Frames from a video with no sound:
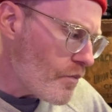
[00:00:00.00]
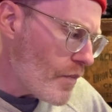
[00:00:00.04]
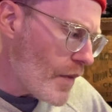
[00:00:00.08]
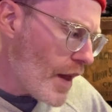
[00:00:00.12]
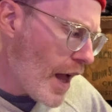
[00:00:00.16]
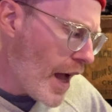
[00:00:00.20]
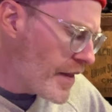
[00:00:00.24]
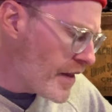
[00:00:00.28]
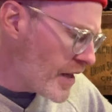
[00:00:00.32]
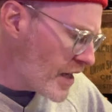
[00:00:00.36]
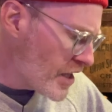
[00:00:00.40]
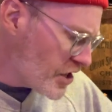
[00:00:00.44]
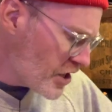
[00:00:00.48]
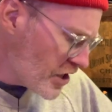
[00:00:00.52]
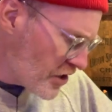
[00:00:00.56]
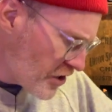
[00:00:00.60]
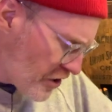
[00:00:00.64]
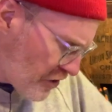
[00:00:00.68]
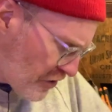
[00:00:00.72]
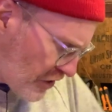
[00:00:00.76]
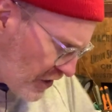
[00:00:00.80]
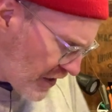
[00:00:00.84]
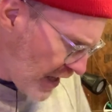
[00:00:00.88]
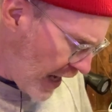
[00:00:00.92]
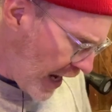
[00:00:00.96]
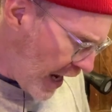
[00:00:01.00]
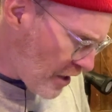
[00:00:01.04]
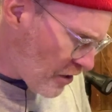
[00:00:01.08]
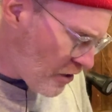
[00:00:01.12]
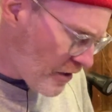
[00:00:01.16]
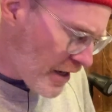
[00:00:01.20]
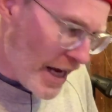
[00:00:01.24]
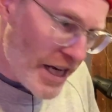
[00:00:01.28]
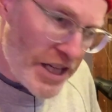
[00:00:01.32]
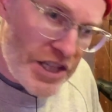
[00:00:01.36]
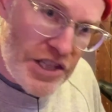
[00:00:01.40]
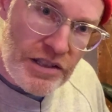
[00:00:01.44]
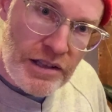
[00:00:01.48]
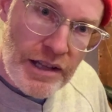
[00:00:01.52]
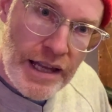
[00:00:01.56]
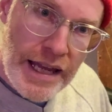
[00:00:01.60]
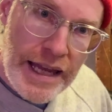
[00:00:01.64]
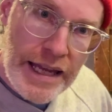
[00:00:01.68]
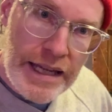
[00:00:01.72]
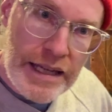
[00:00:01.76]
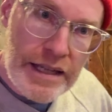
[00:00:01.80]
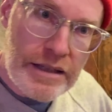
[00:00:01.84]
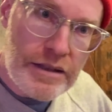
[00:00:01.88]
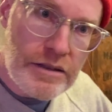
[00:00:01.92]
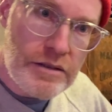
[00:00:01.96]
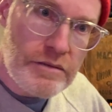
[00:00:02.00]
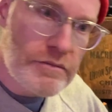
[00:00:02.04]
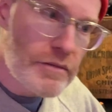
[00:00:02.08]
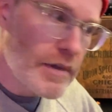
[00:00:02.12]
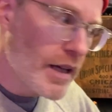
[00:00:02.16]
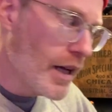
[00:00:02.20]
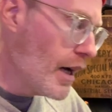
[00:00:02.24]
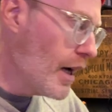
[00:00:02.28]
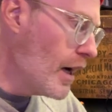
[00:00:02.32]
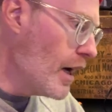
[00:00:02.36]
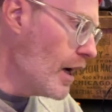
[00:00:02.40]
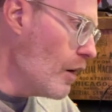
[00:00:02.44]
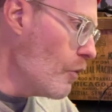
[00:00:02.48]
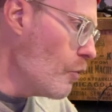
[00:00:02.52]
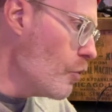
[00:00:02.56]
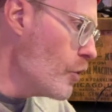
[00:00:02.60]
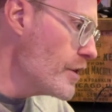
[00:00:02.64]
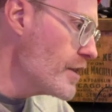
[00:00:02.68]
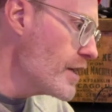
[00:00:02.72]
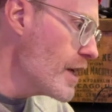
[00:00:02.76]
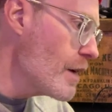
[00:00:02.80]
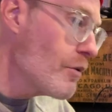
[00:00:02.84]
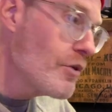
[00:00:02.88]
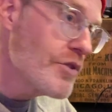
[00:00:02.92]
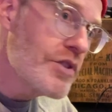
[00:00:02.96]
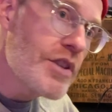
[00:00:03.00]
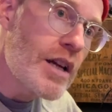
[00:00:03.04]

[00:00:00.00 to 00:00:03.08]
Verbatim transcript: I think it's just your standard H-leg uh, wood table.